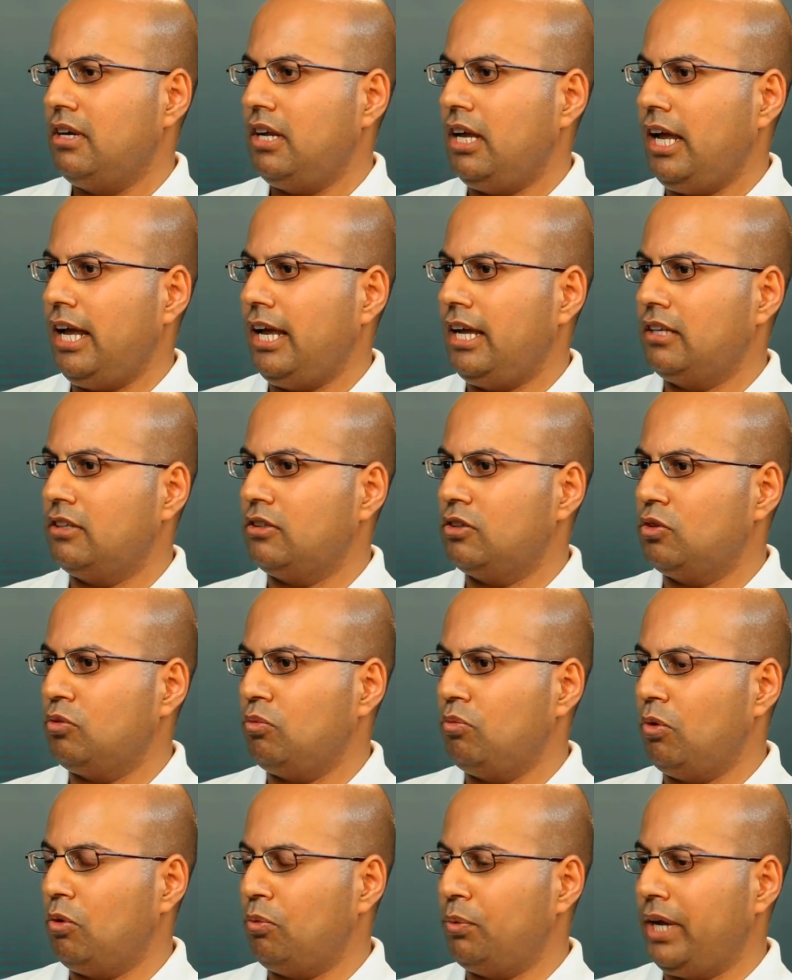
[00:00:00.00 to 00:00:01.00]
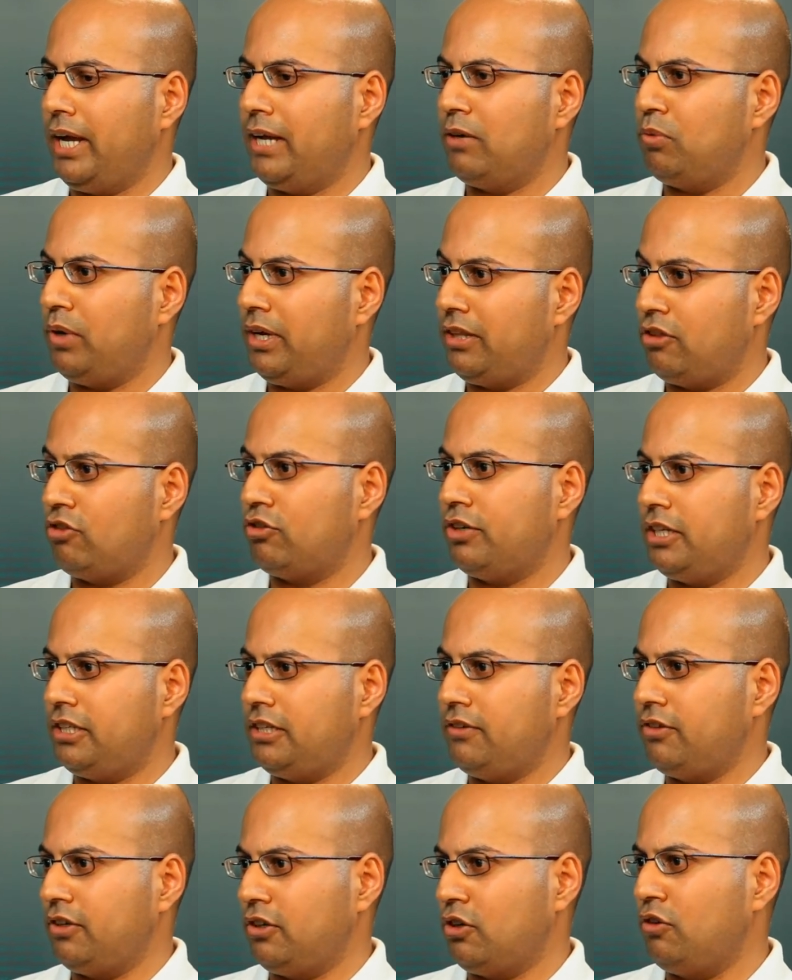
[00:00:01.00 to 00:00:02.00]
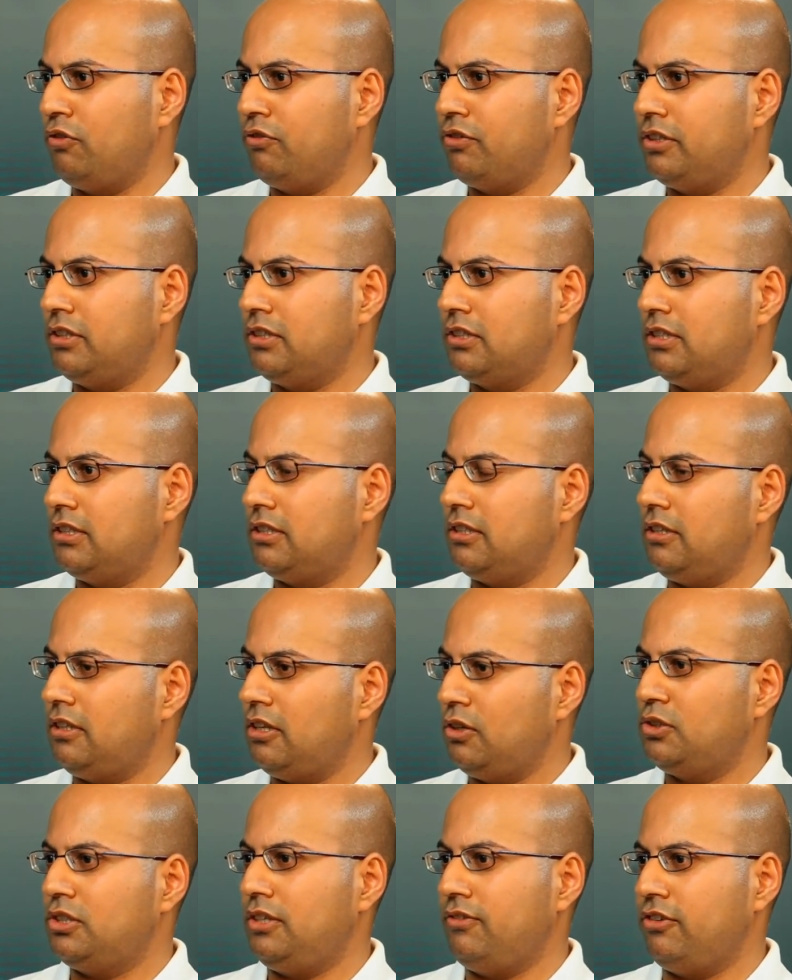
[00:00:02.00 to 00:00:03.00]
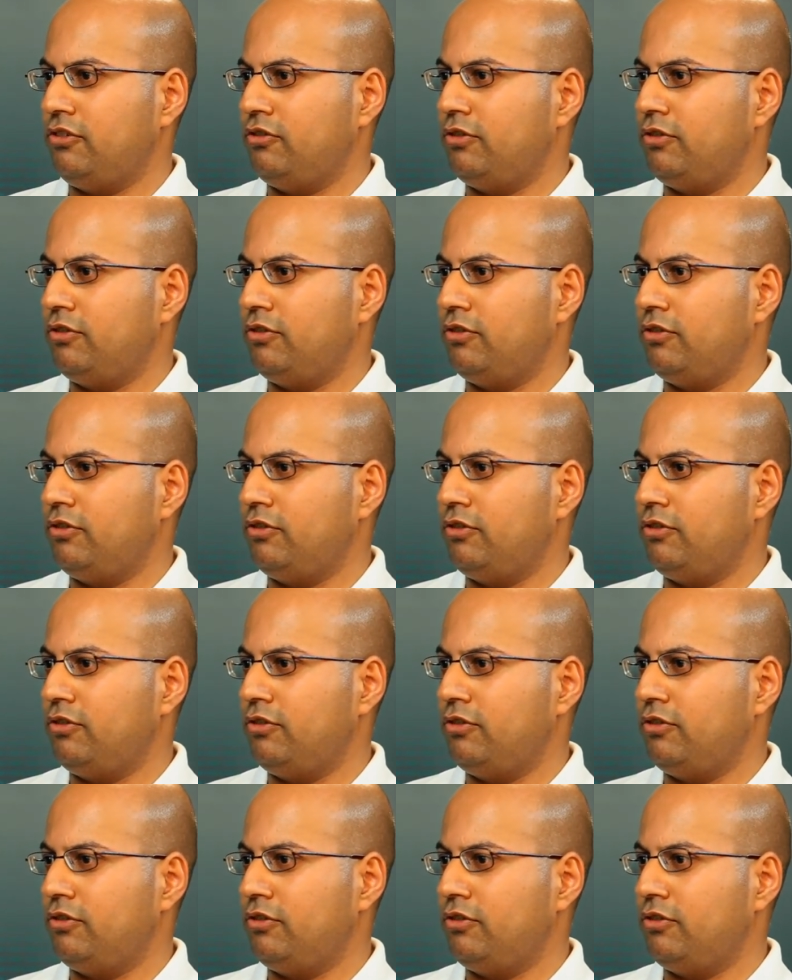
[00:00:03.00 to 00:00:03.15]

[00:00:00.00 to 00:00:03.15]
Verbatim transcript: And what we had, we had three different conferences in those different